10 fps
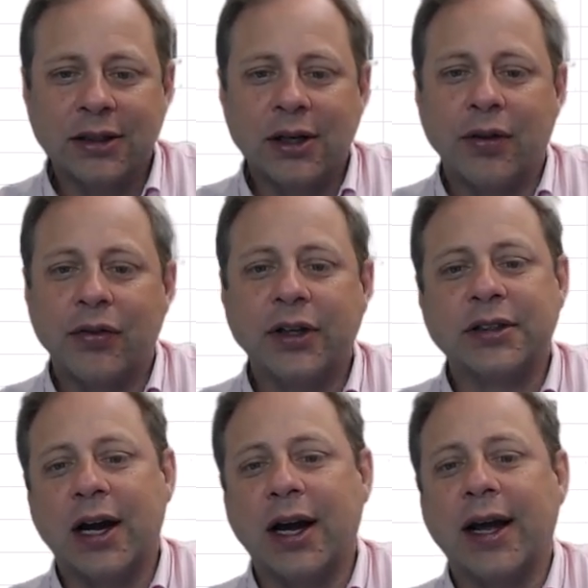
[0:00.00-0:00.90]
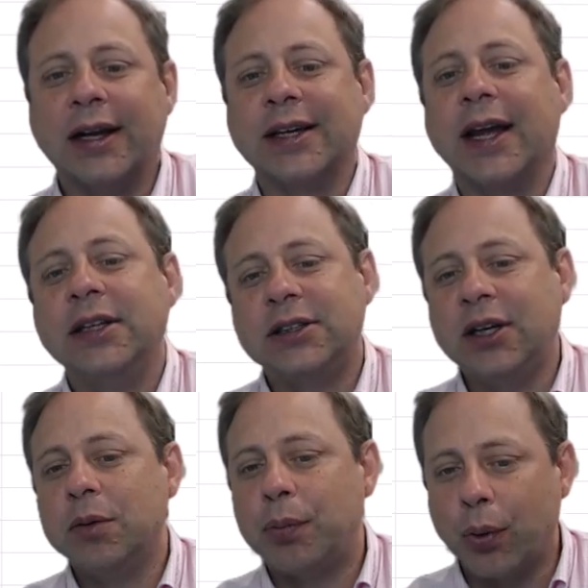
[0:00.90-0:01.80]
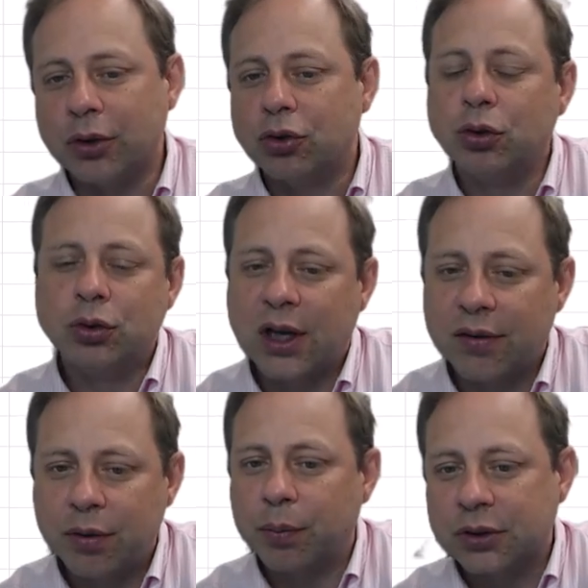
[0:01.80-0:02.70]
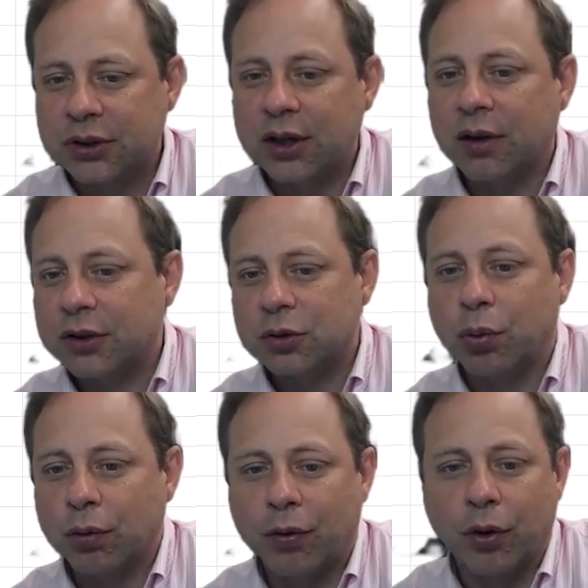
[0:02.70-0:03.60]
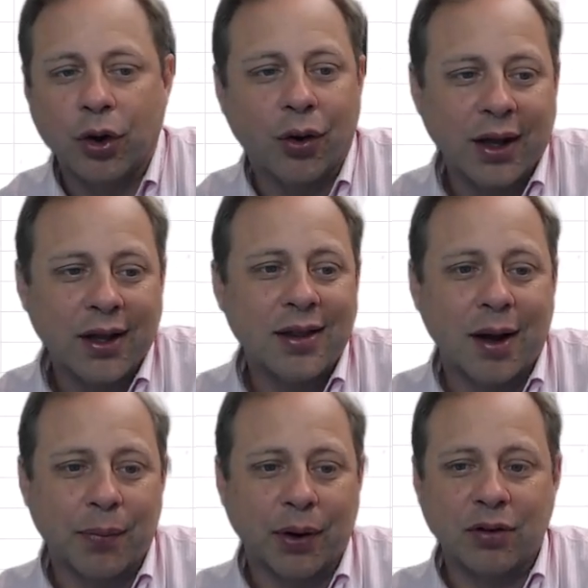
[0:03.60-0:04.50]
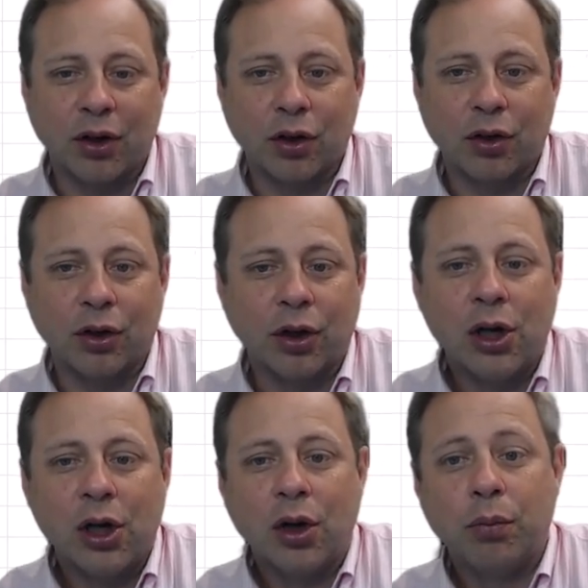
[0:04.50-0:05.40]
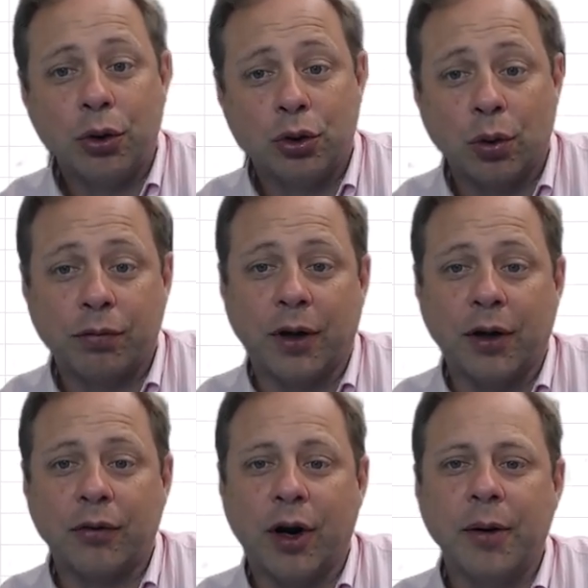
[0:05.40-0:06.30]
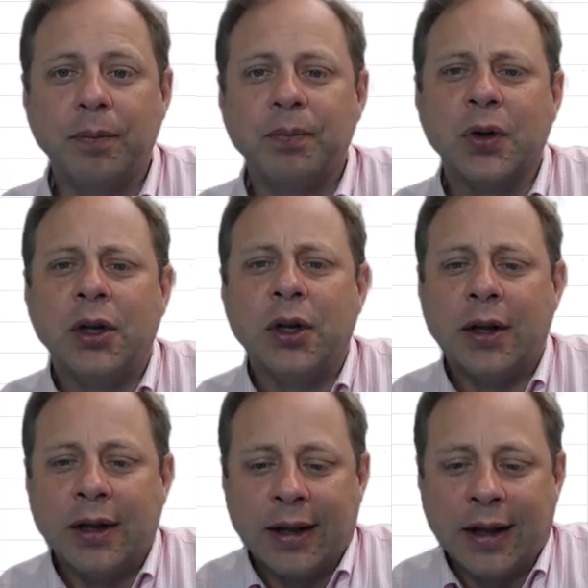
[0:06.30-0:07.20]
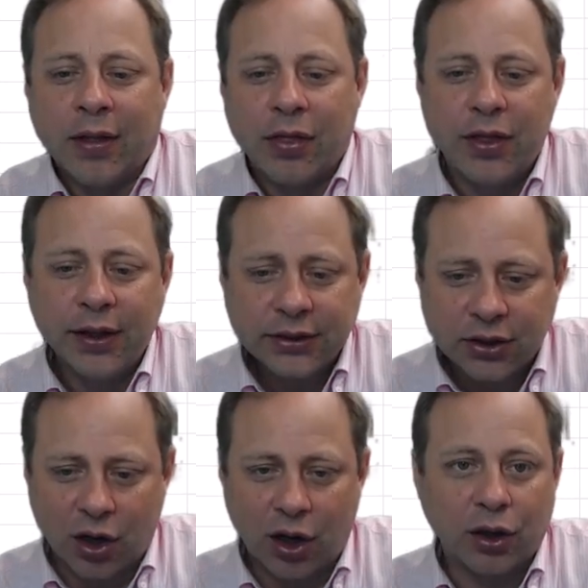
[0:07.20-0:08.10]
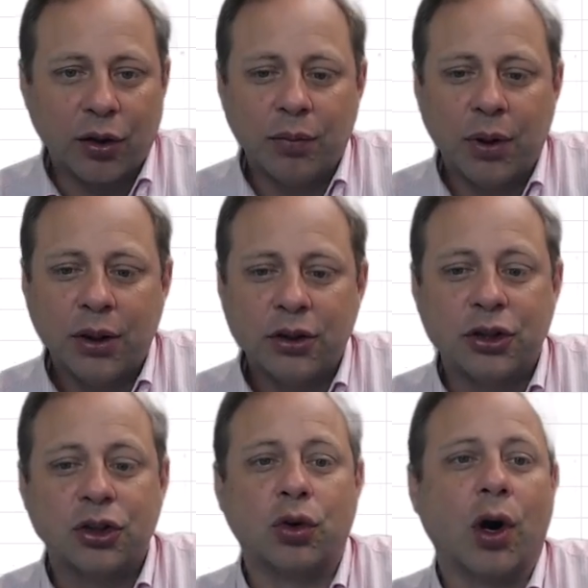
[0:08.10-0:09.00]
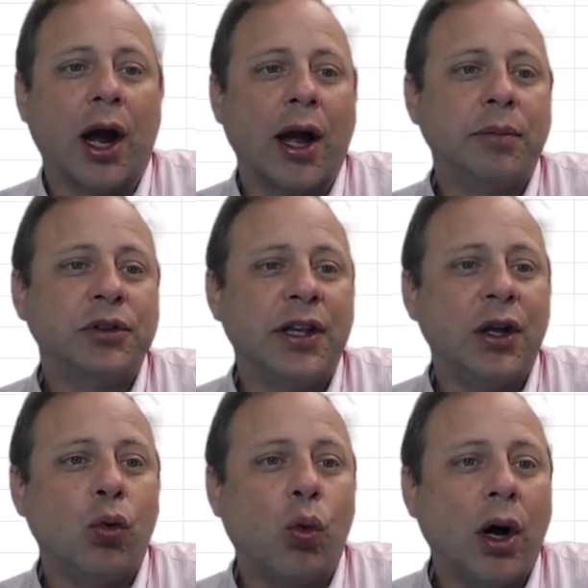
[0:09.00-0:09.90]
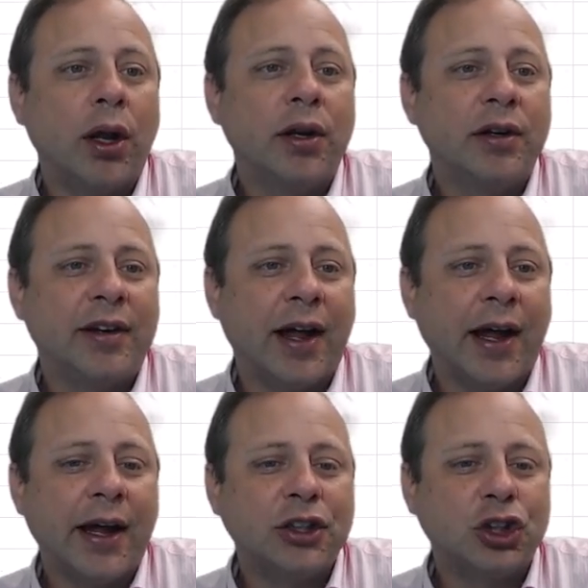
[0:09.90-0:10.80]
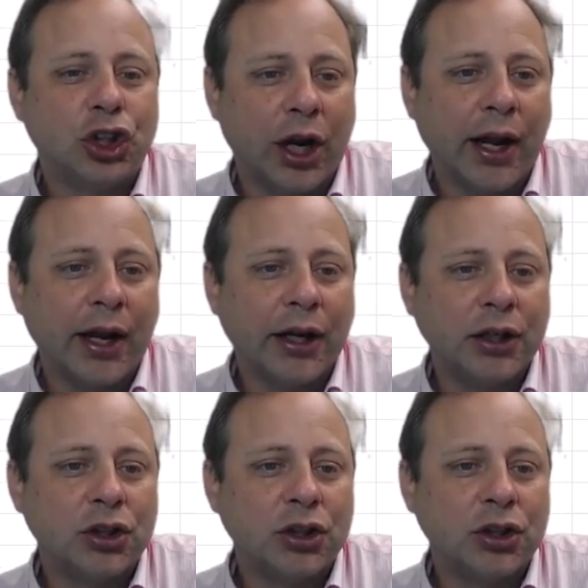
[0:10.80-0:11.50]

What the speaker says: this guy has 18.27% of his portfolio in that particular mutual fund, right? This column describes the one-day change